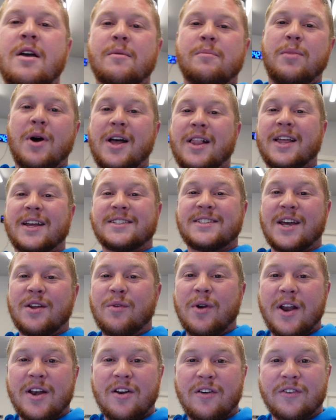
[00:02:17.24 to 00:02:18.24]
But like I said,
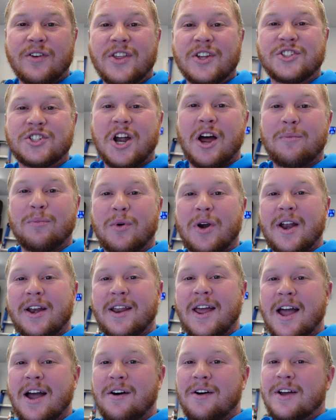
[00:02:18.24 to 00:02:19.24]
we're heading over to the shop right
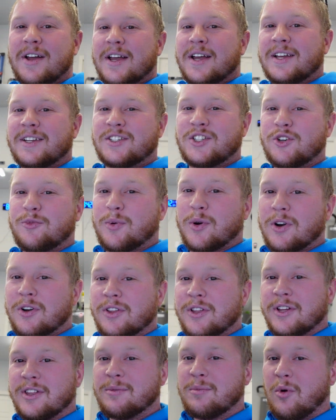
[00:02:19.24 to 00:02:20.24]
now. Super
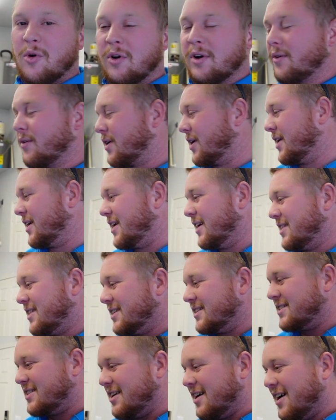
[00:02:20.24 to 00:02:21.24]
early in the morning. We're going to get
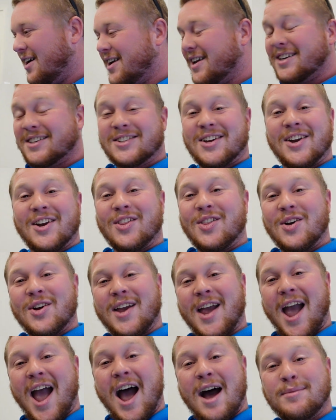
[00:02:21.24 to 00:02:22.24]
this done. It's going to
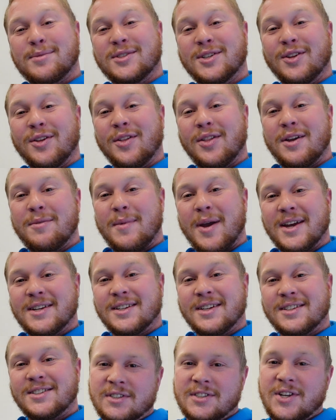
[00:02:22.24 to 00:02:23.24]
look absolutely
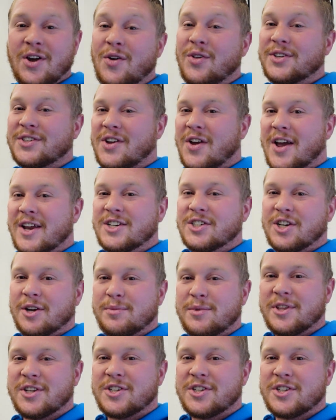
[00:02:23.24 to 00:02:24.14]
amazing. So let's go ahead and jump to